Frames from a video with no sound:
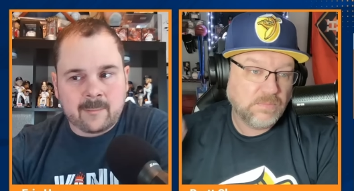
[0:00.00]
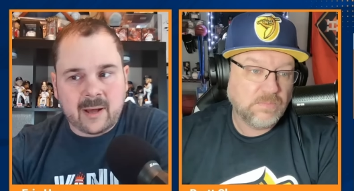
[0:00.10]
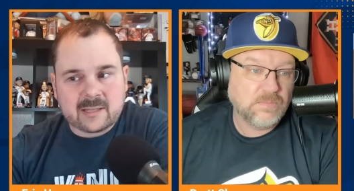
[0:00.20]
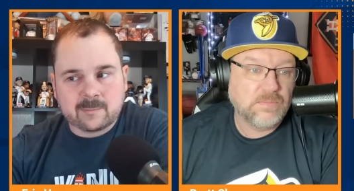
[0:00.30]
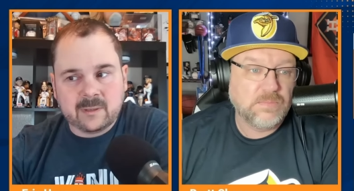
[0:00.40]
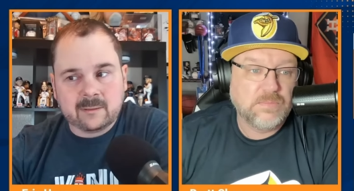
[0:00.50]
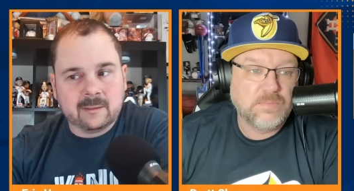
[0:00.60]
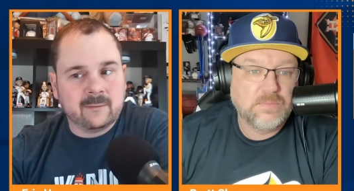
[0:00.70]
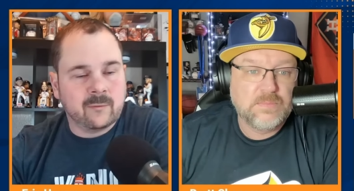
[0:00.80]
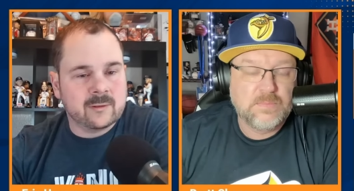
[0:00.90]

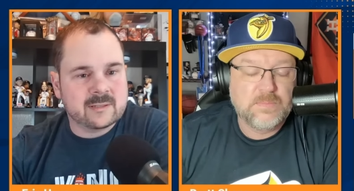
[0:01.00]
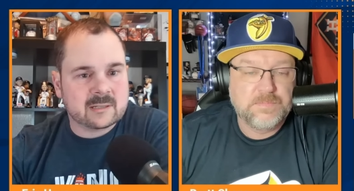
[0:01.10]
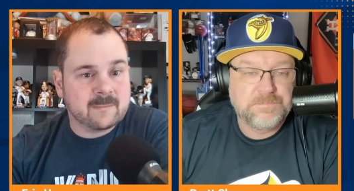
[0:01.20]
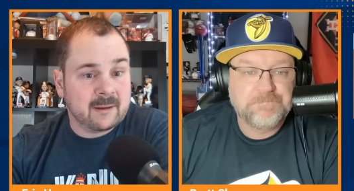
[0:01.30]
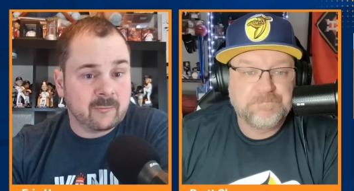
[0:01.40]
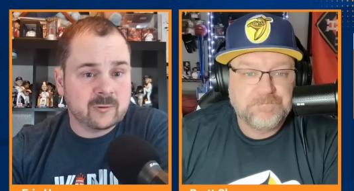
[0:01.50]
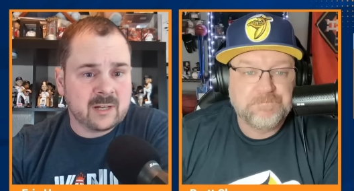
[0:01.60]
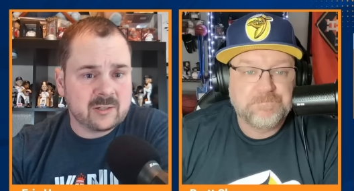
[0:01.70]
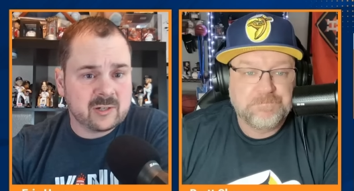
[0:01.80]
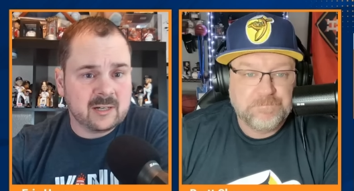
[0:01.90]
Speaker 1: possibility for a six man
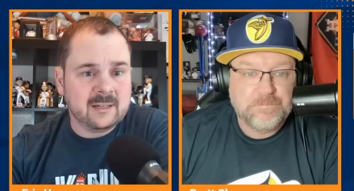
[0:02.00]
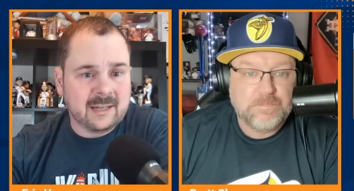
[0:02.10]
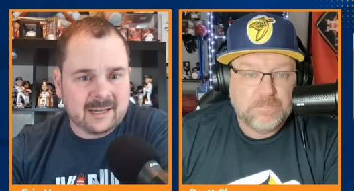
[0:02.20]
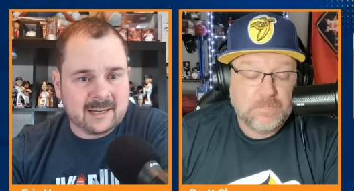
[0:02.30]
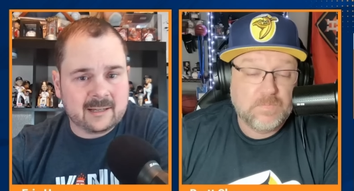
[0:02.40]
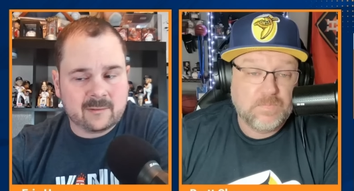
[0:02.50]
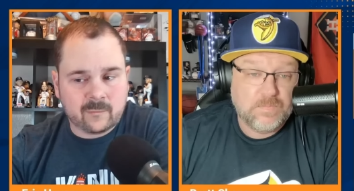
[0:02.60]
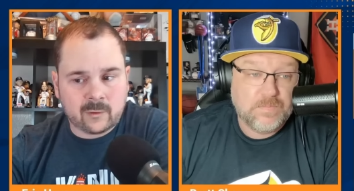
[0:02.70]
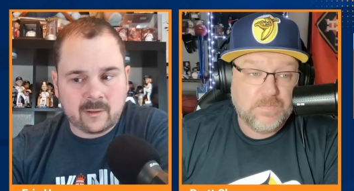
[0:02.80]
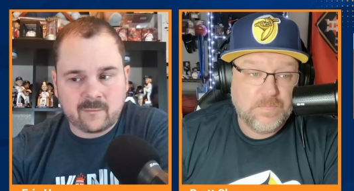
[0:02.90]
rotation needed
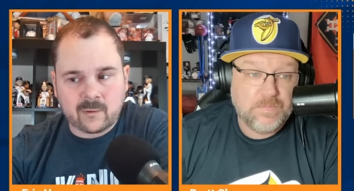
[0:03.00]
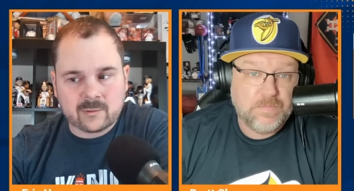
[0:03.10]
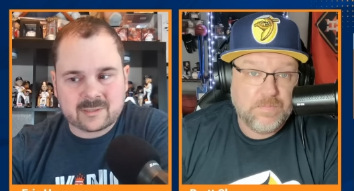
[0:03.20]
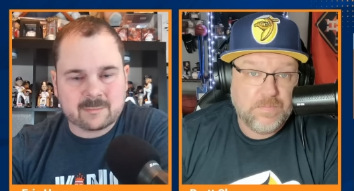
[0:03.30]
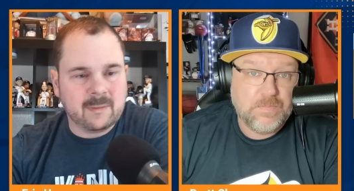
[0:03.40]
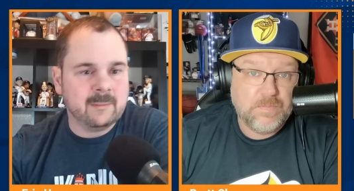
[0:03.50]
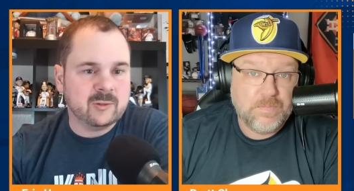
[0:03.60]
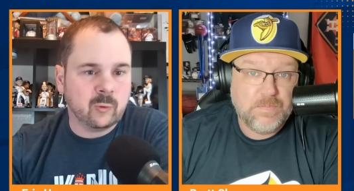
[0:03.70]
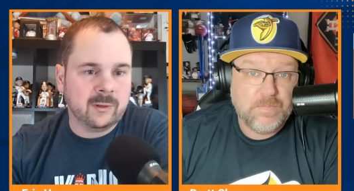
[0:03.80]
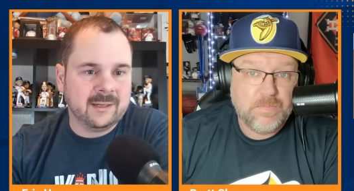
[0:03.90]
for the first
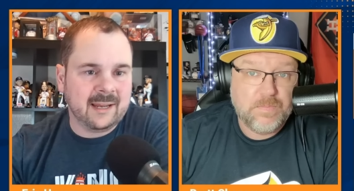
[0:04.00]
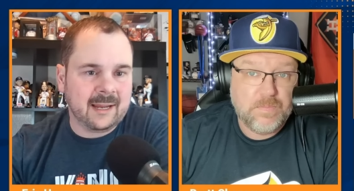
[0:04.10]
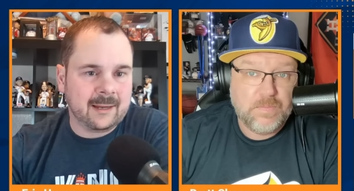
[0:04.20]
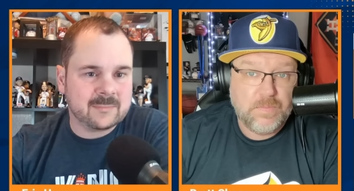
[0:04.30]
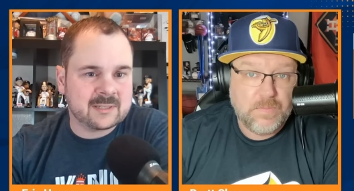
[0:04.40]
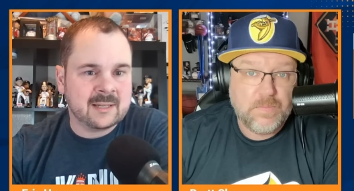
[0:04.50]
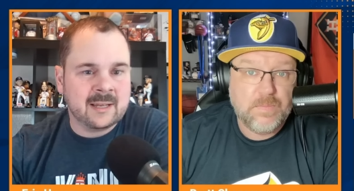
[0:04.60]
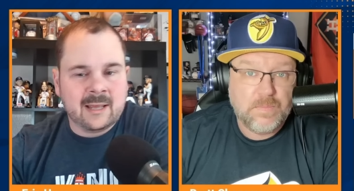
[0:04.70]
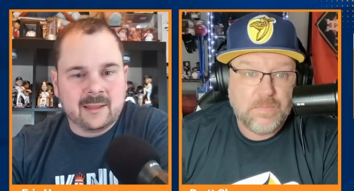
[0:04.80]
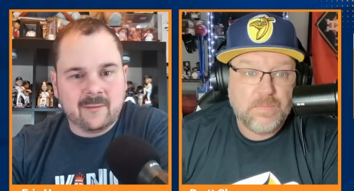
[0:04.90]
maybe 20 games.
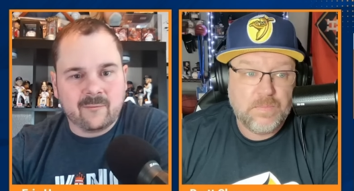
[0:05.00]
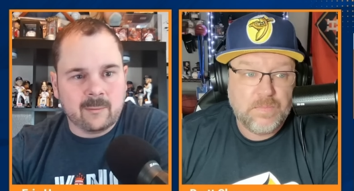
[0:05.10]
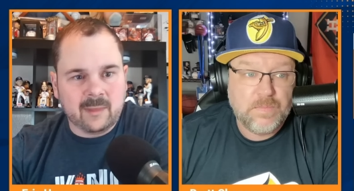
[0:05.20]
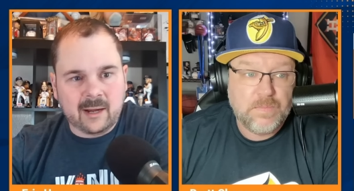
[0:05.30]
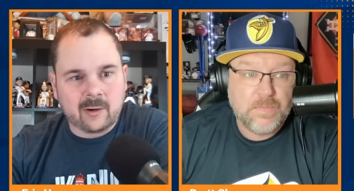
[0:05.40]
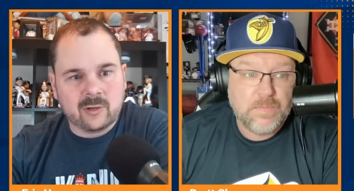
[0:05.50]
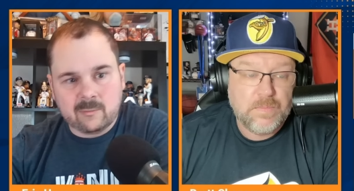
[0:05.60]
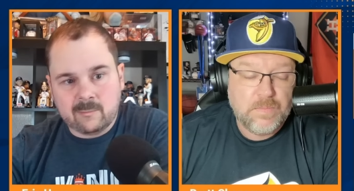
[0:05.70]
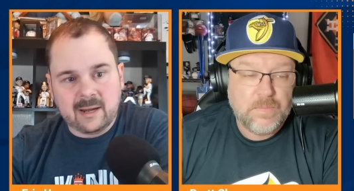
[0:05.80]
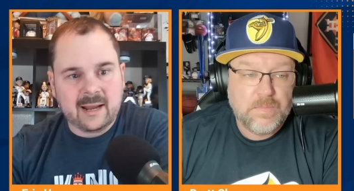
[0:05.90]
Then from there,
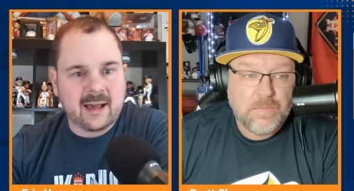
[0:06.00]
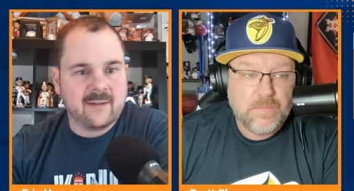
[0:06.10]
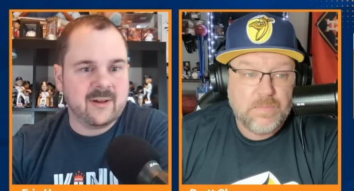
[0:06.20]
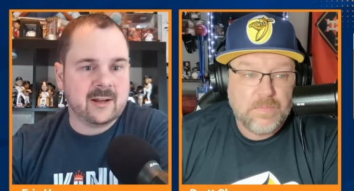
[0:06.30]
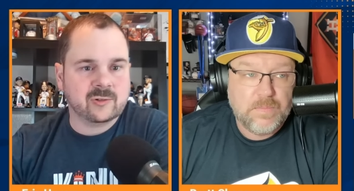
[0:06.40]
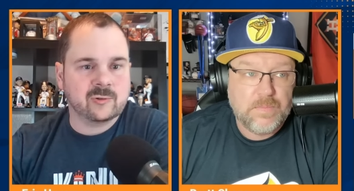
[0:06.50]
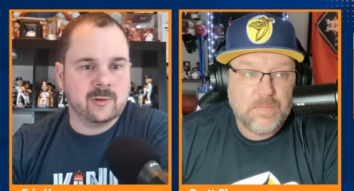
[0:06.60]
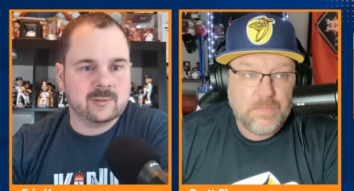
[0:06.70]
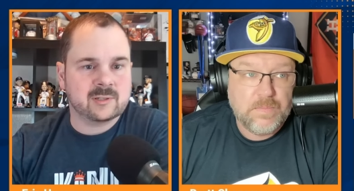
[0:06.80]
you may have an extra